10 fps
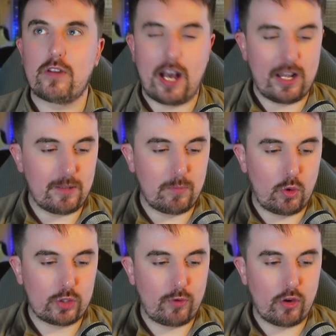and the
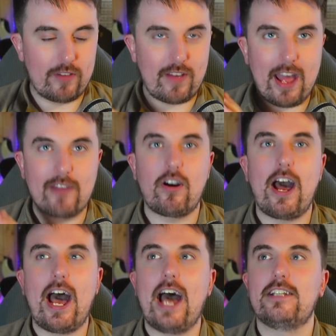most fun I've ever
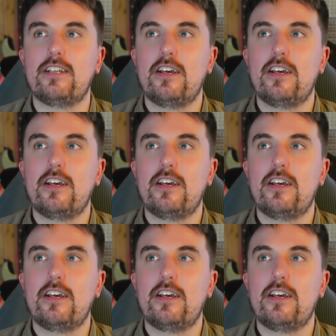had